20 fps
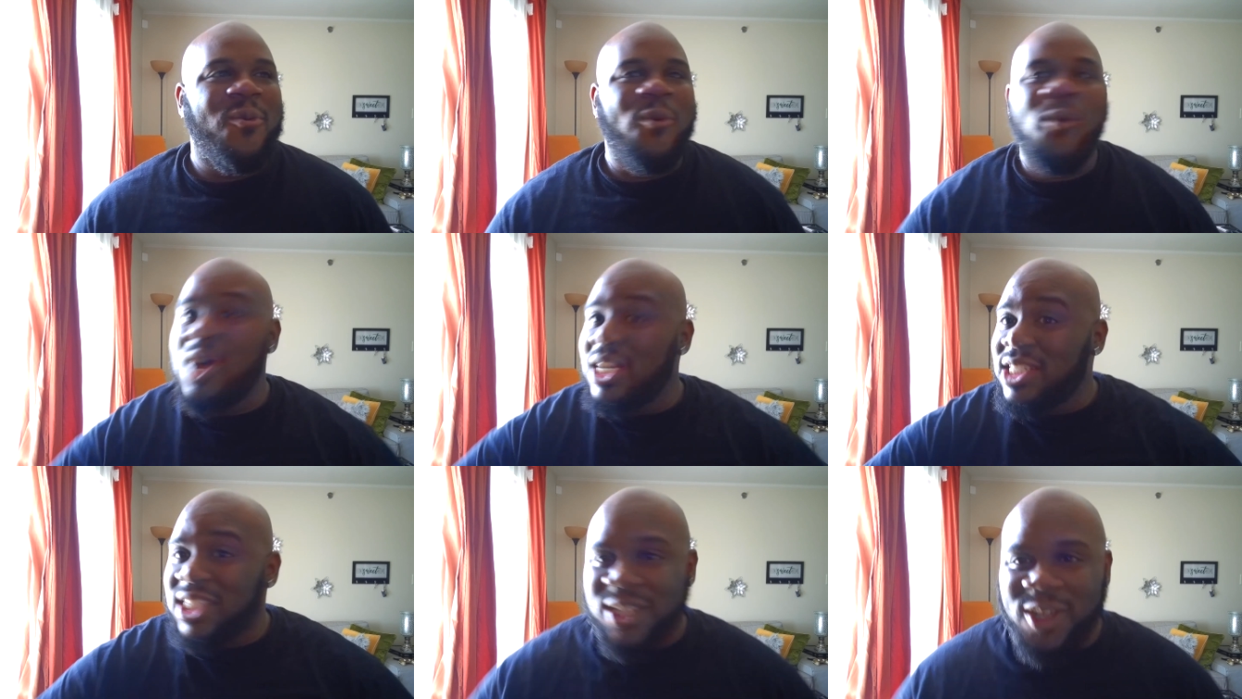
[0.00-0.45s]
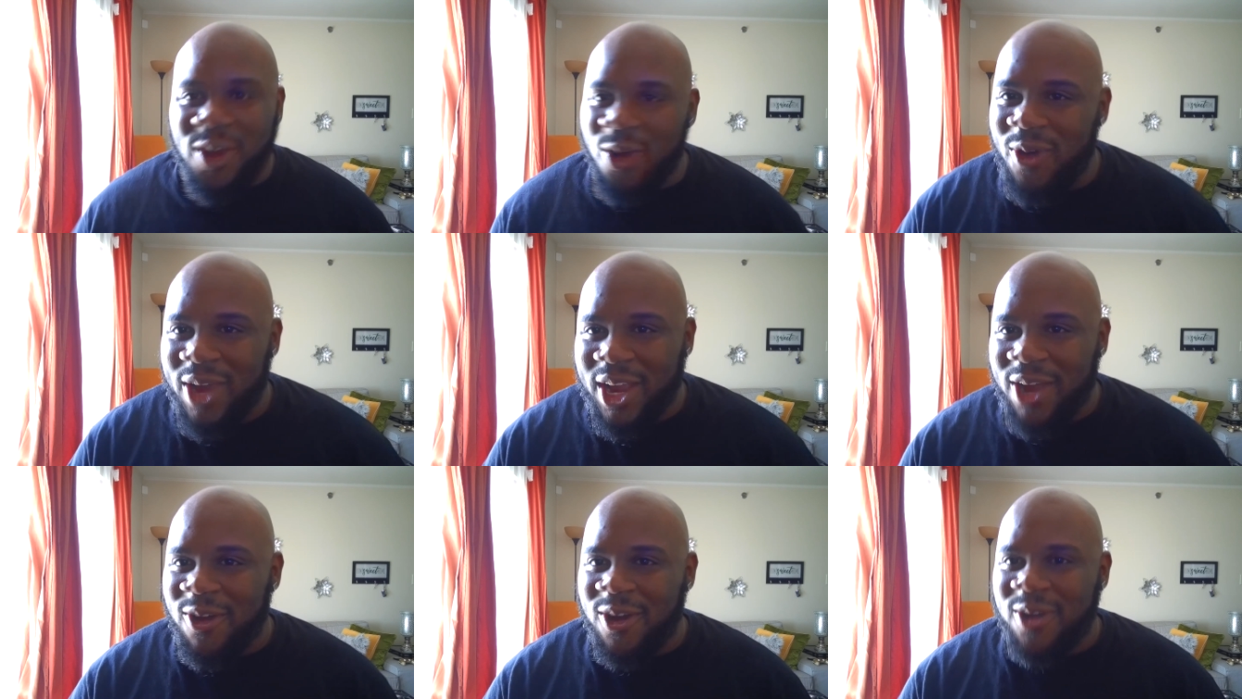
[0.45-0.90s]
what's
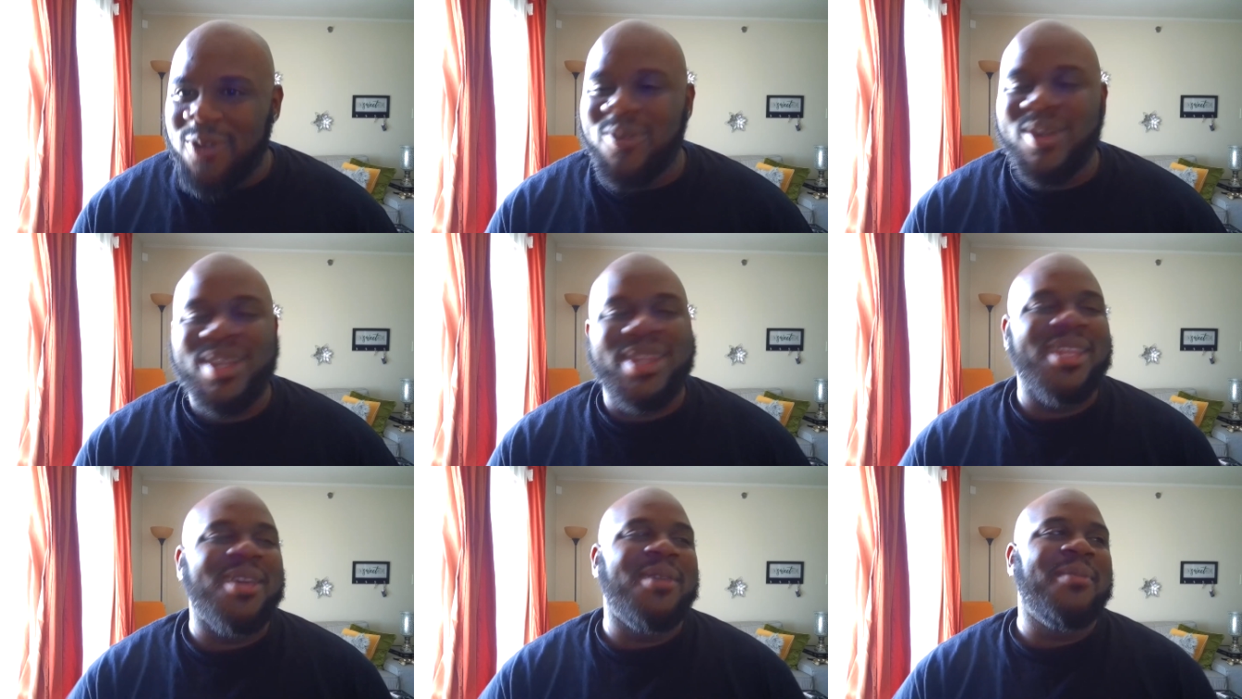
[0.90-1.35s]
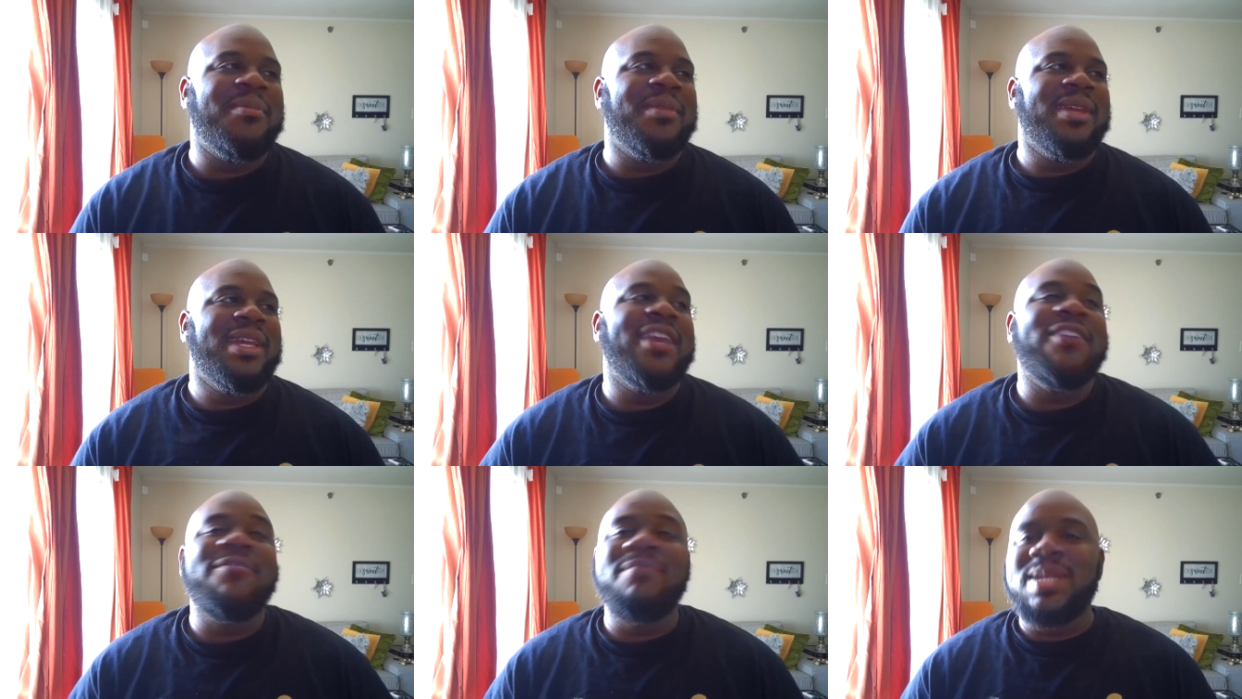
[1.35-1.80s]
going on with them?
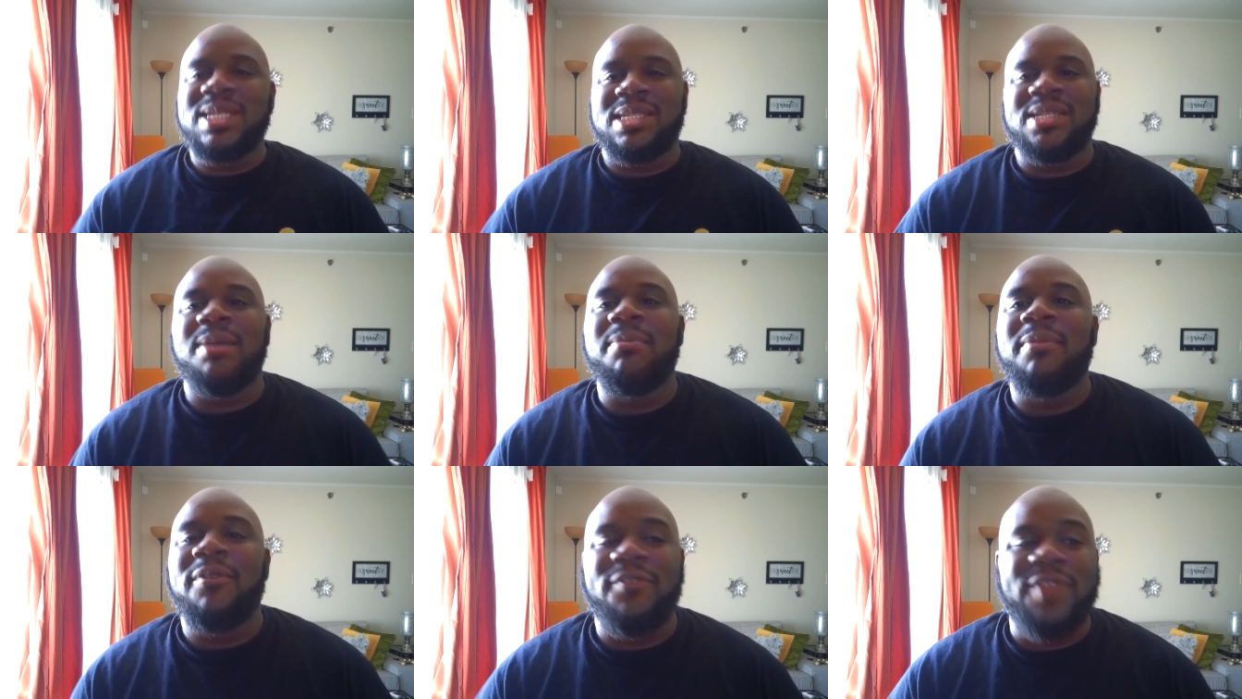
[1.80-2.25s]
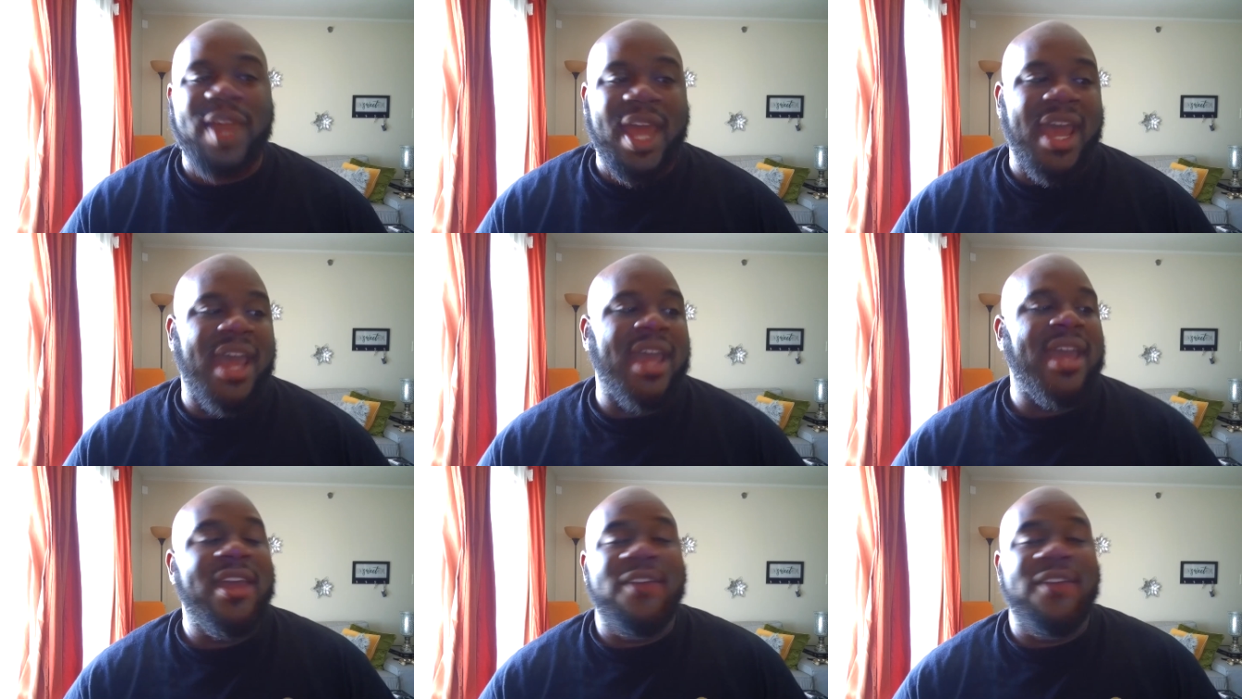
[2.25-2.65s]
Give me some of that.